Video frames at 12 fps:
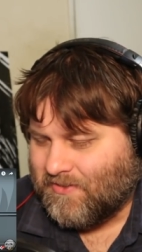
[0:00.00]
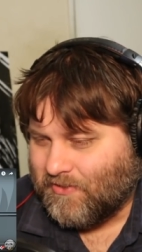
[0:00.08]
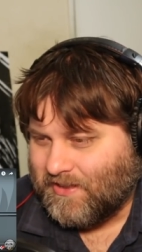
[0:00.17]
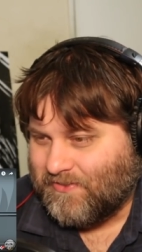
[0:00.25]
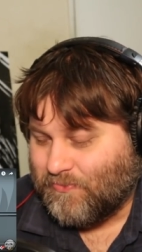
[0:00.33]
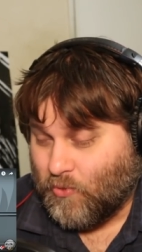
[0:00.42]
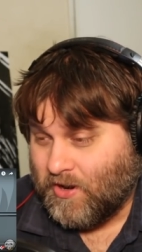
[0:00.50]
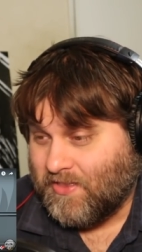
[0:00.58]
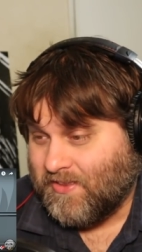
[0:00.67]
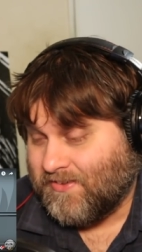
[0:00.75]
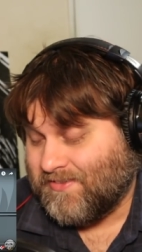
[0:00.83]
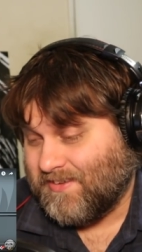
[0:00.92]
Or at least one in
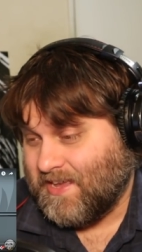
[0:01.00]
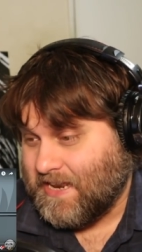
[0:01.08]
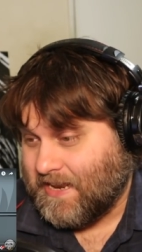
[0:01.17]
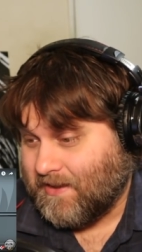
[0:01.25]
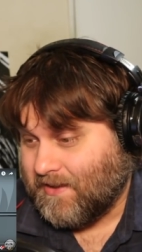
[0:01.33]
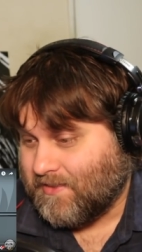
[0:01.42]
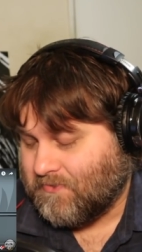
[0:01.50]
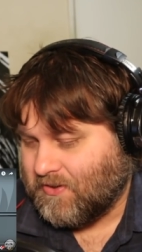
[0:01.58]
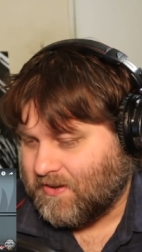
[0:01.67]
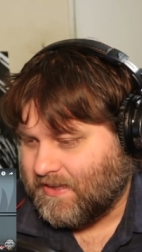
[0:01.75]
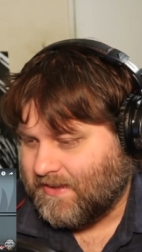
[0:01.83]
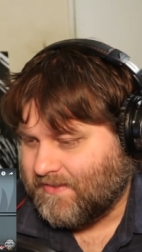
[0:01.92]
this scene, at the
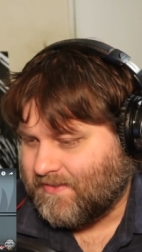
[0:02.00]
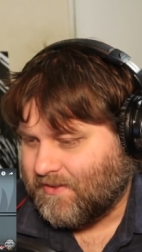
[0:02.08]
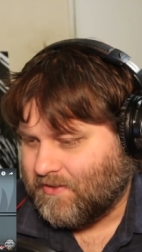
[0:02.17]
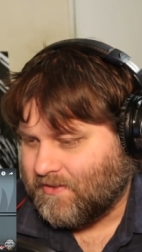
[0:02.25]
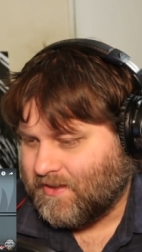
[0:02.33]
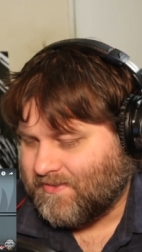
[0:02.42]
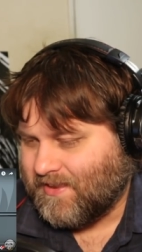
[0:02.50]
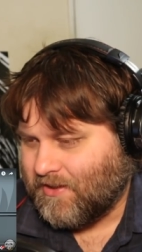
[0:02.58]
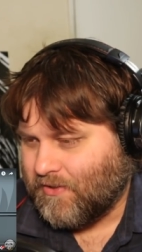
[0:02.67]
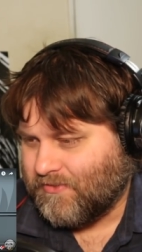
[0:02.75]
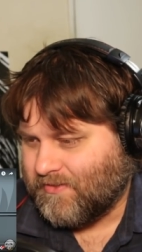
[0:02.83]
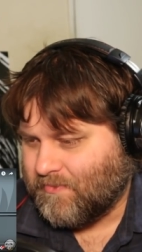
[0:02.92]
very least, uh, unless they
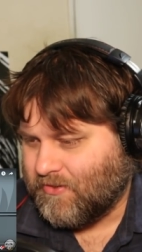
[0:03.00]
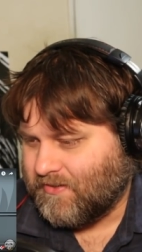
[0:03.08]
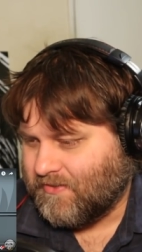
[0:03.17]
go somewhere else.